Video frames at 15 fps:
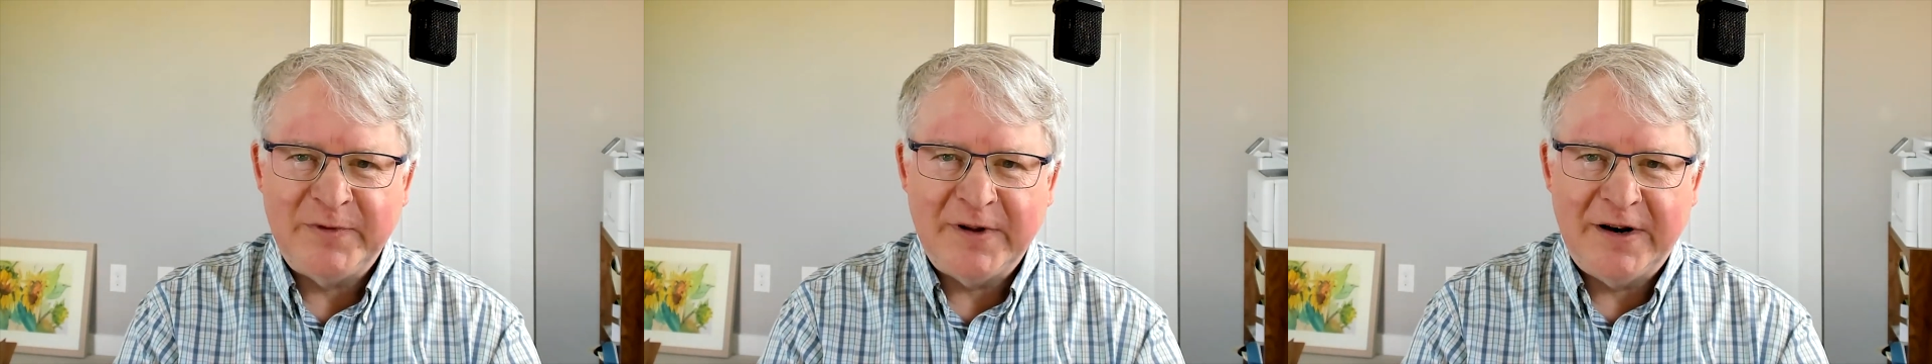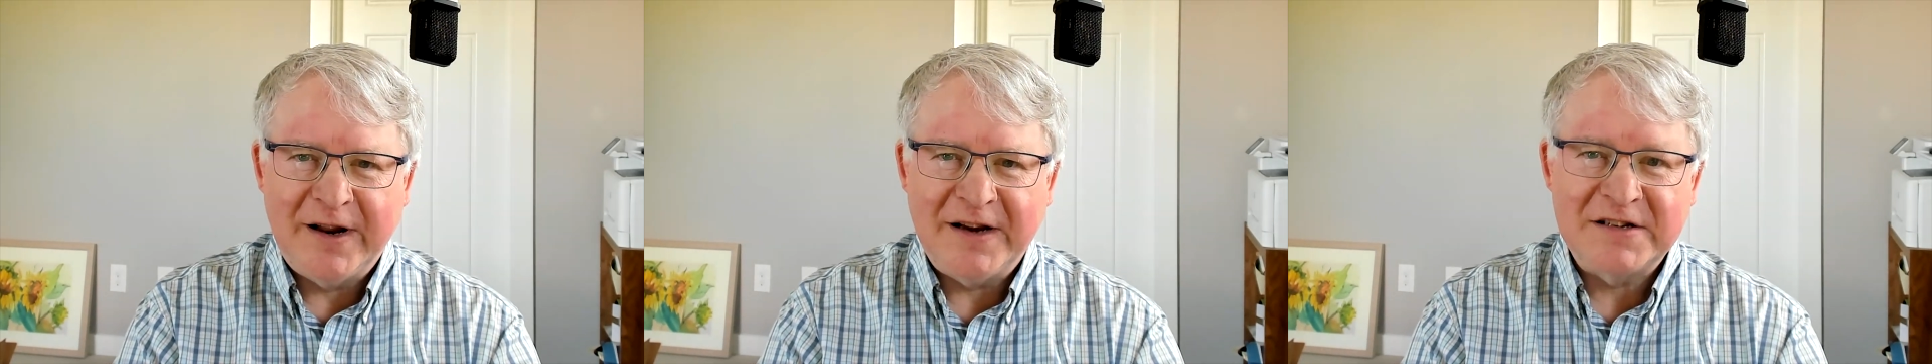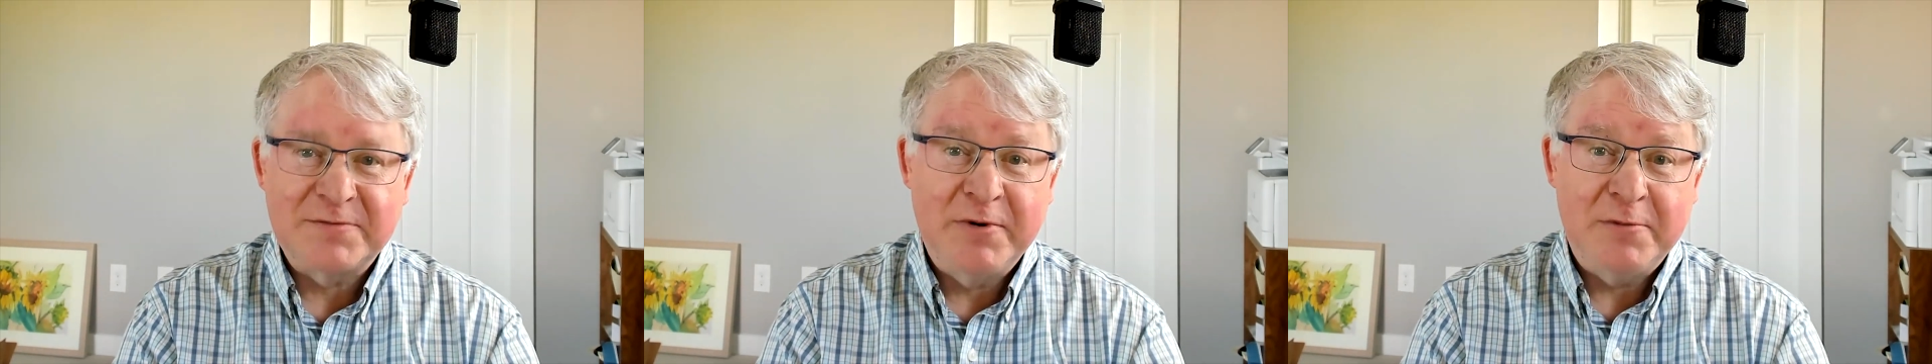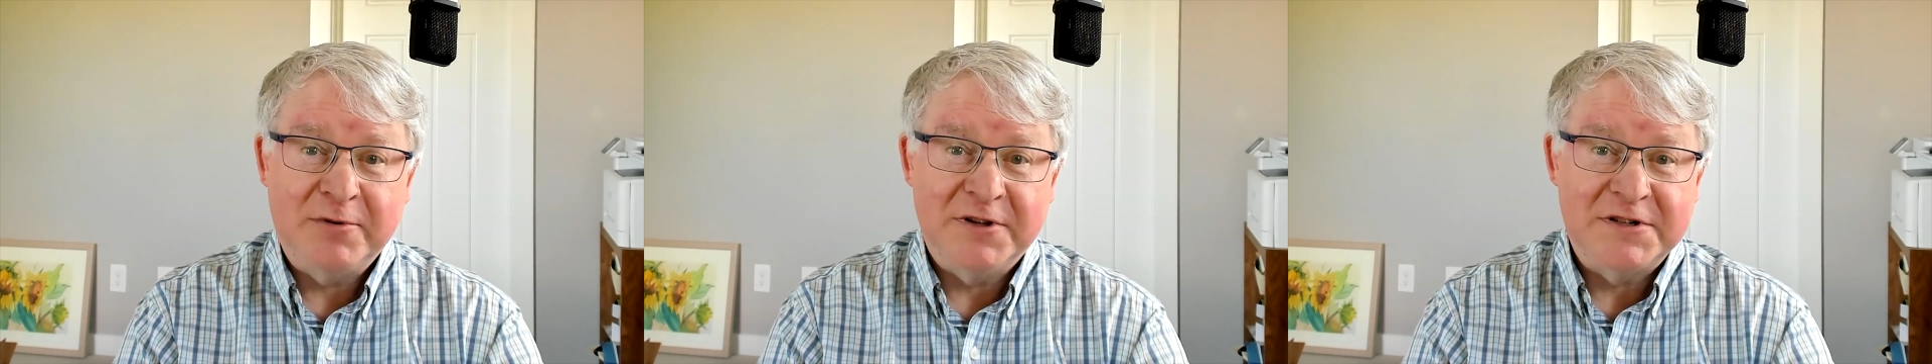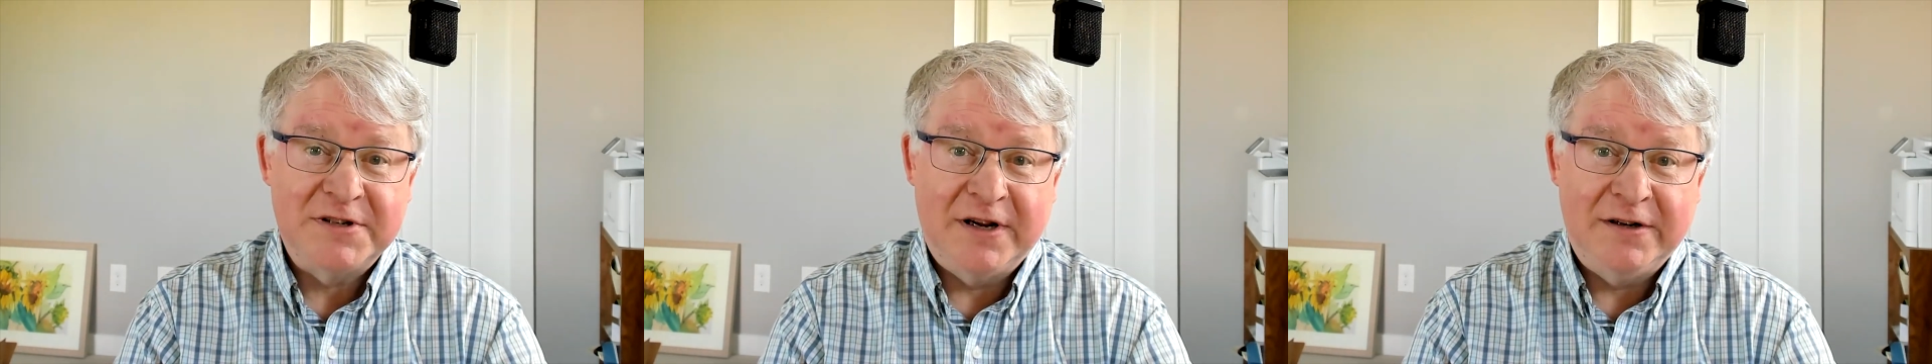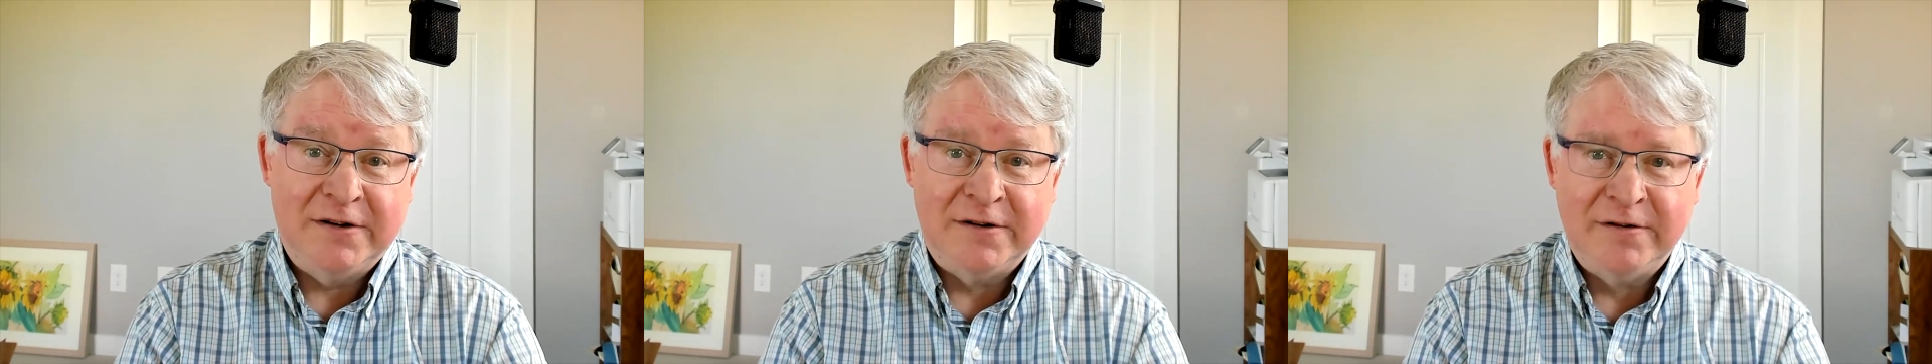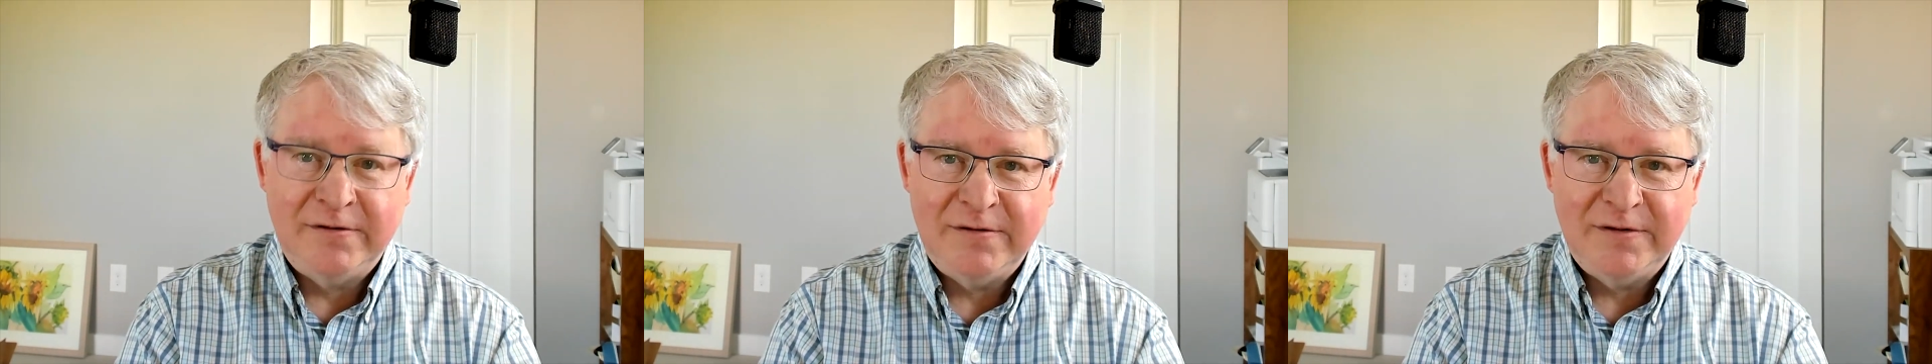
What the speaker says: And I asked people to send